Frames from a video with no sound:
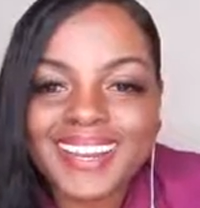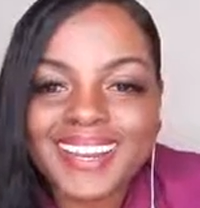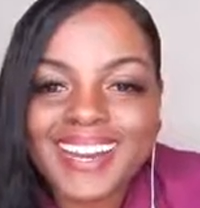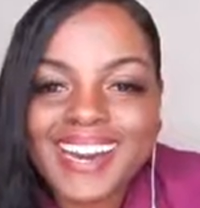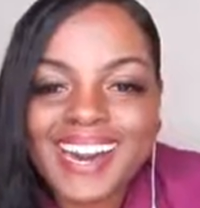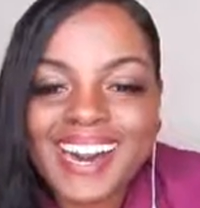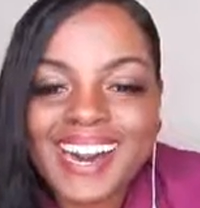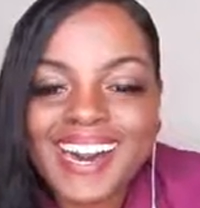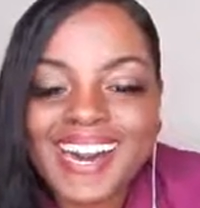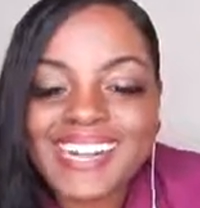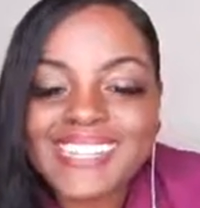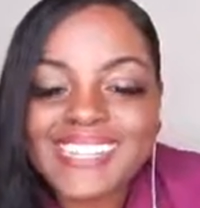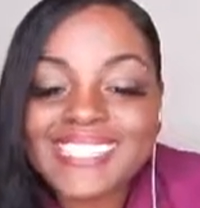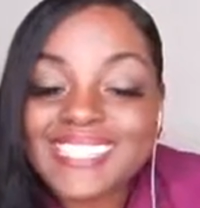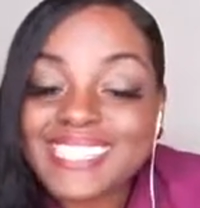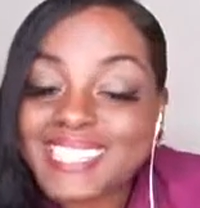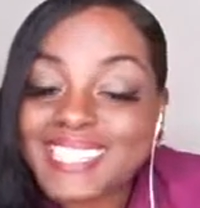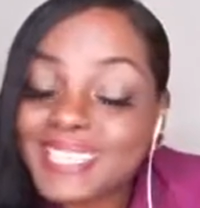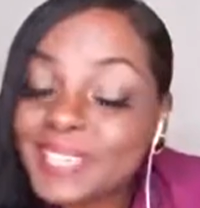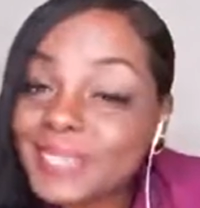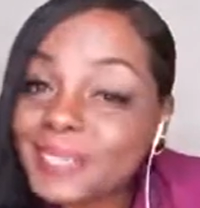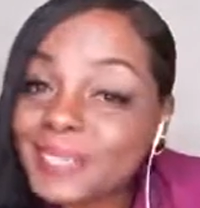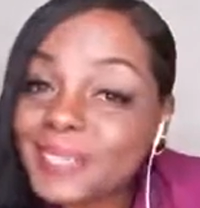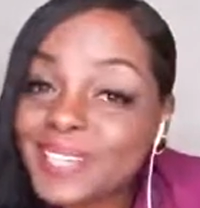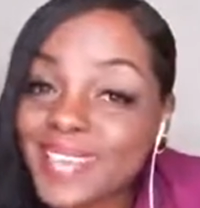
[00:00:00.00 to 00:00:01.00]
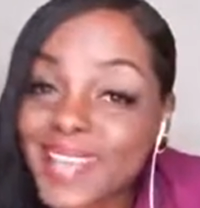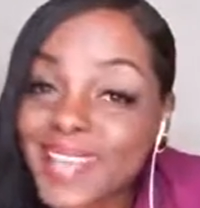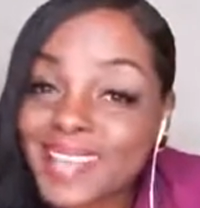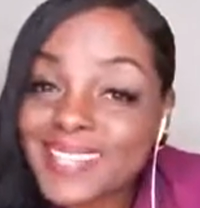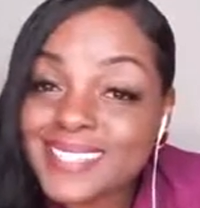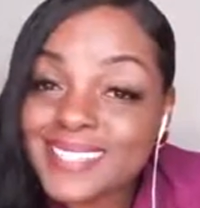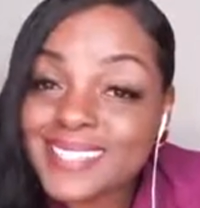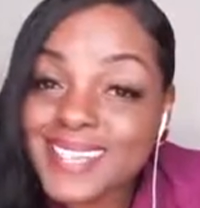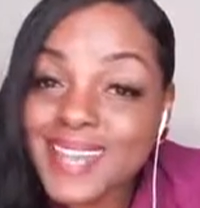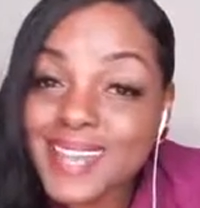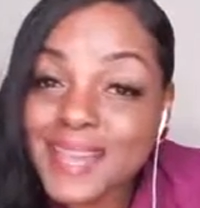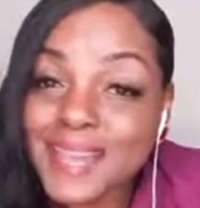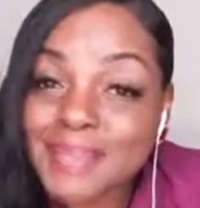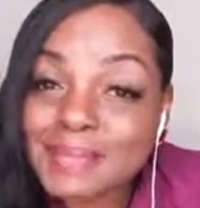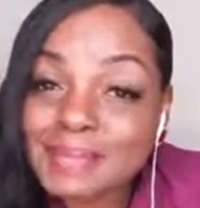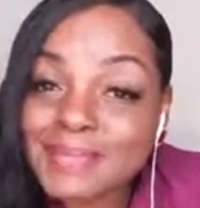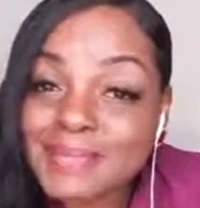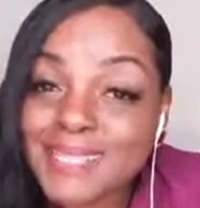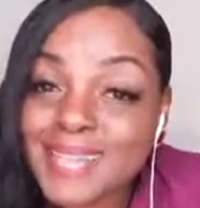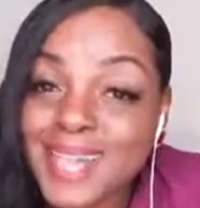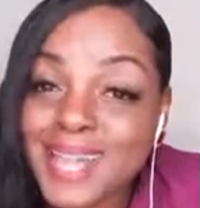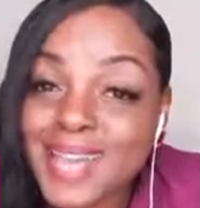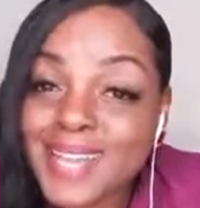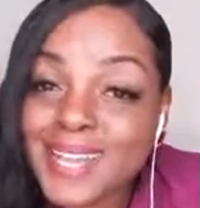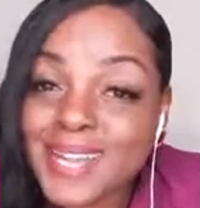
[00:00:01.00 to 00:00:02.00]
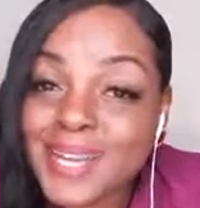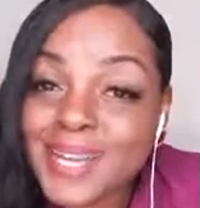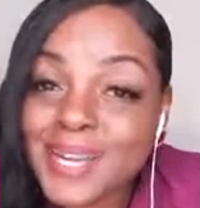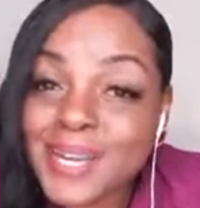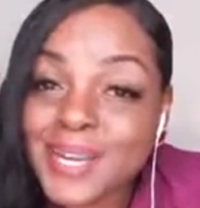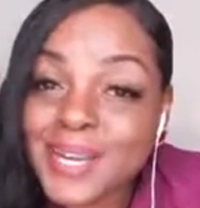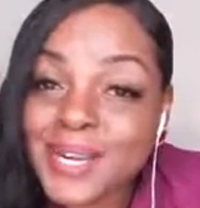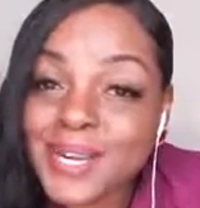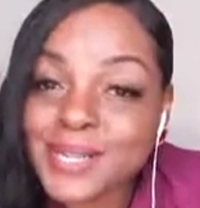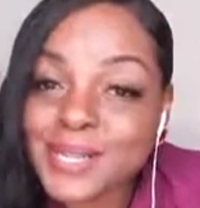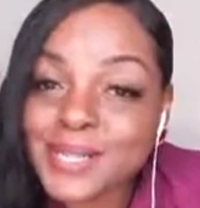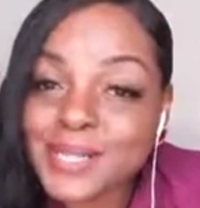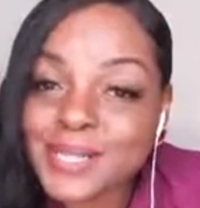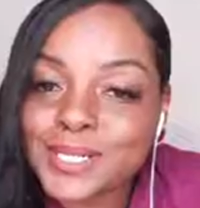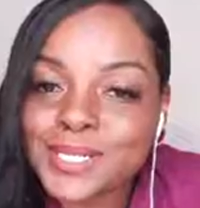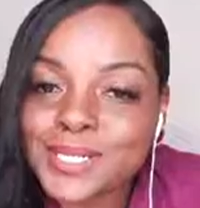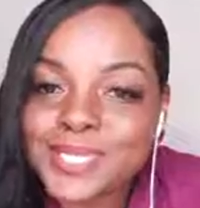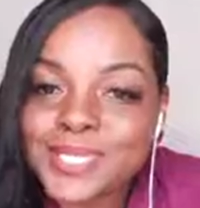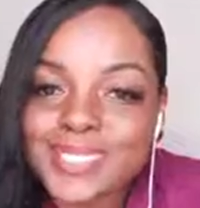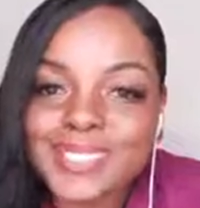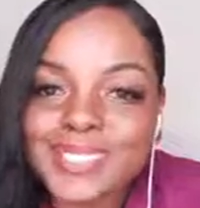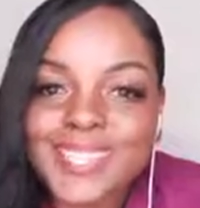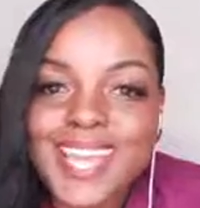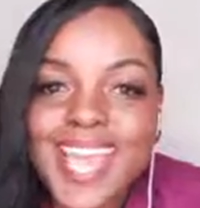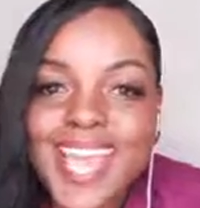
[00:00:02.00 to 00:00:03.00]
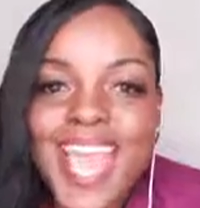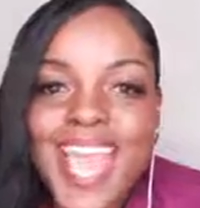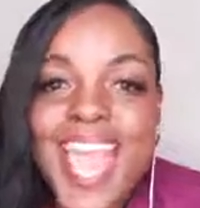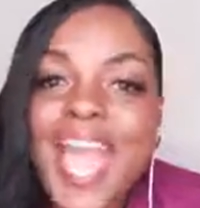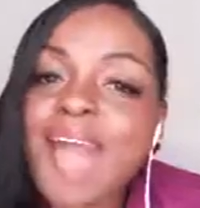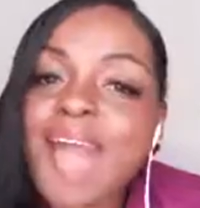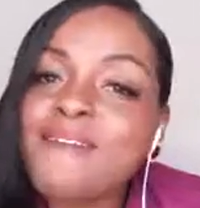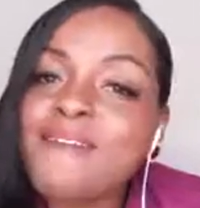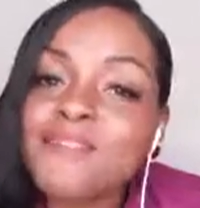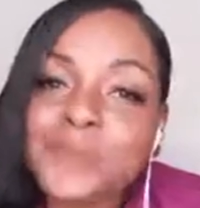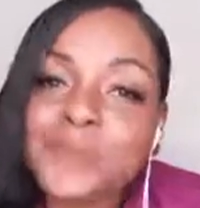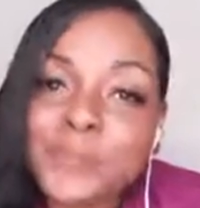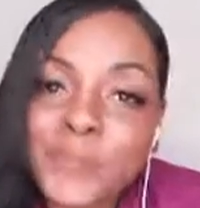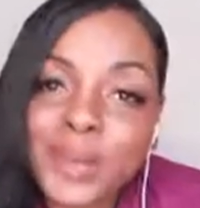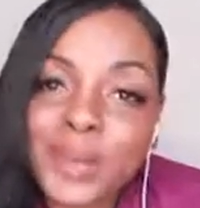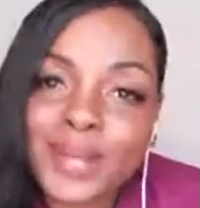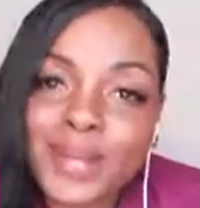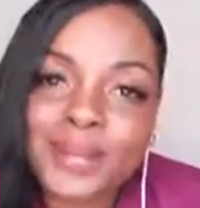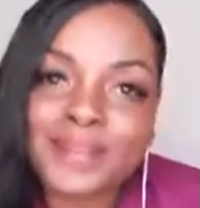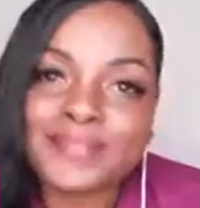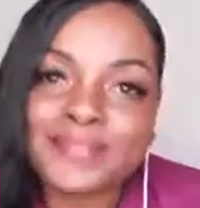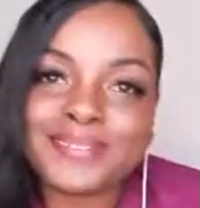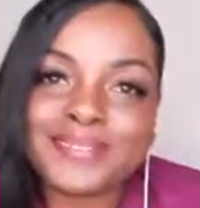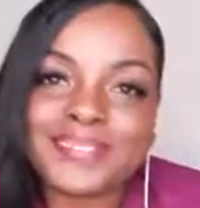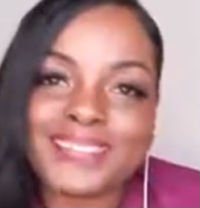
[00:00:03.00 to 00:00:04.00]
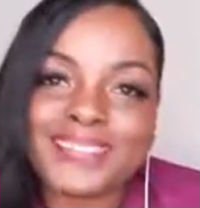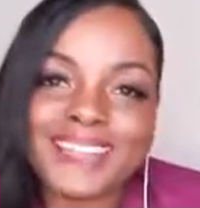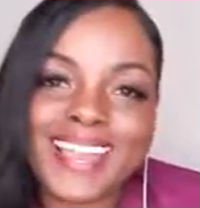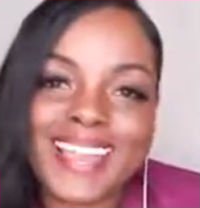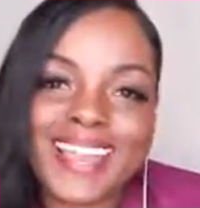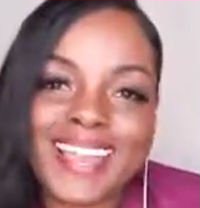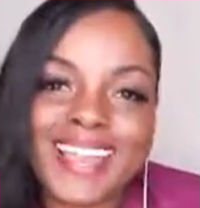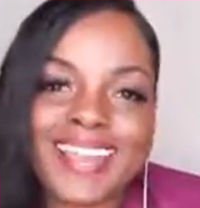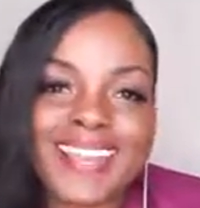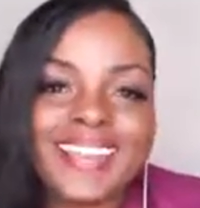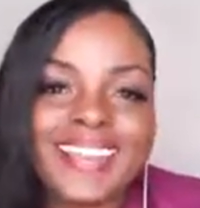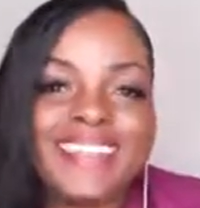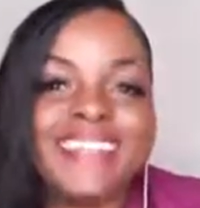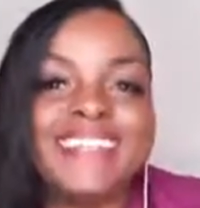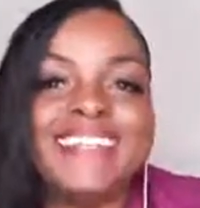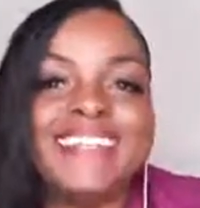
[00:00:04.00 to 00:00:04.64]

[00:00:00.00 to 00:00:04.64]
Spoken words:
Until next time, stockers, have a wonderful day.